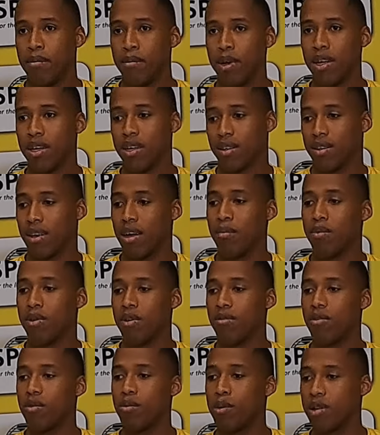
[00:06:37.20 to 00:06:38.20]
make
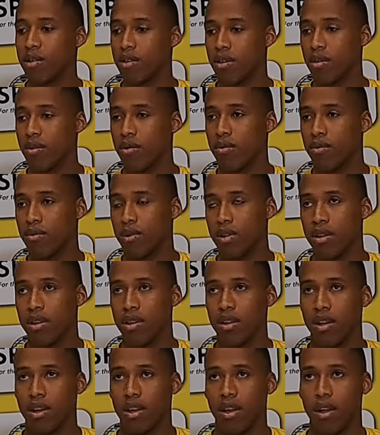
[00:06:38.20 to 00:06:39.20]
something for myself,
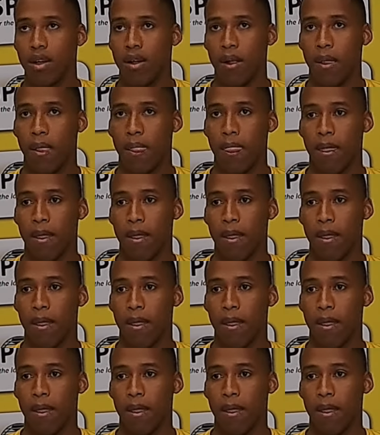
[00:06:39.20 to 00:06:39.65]
and uh,